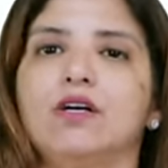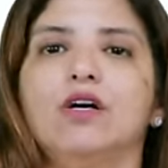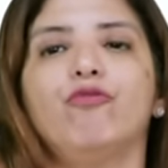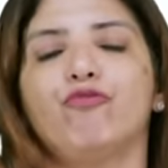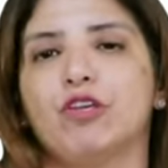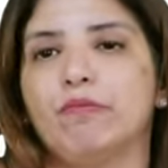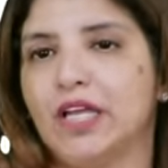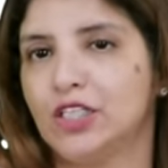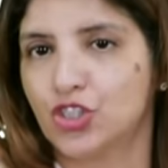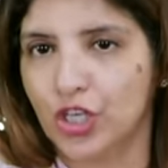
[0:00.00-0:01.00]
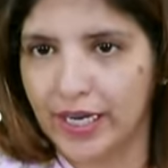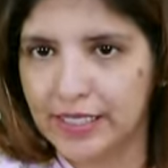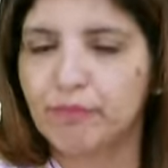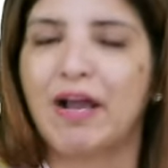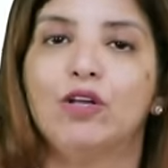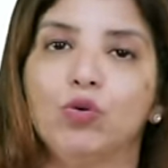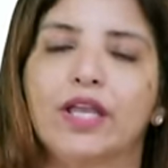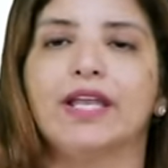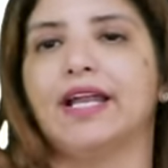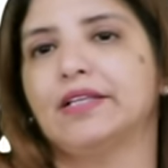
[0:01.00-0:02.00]
a female child by
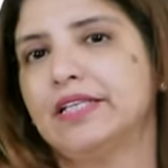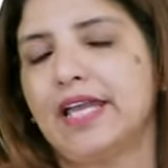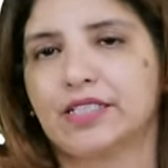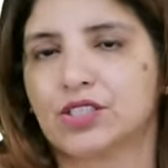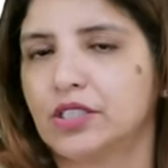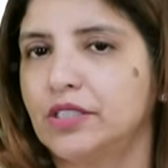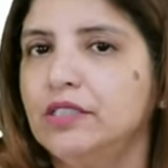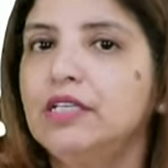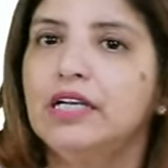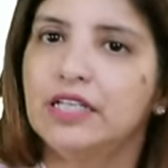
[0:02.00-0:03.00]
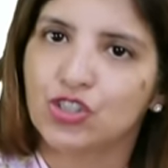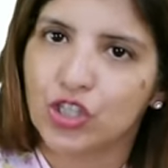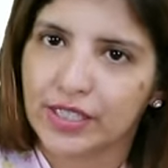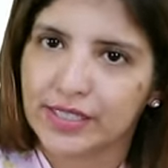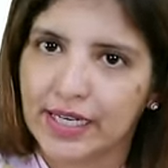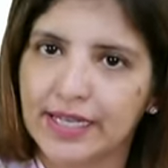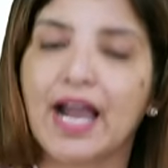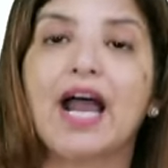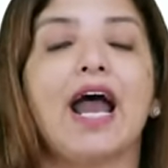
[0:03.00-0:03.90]
looking at the external genitalia.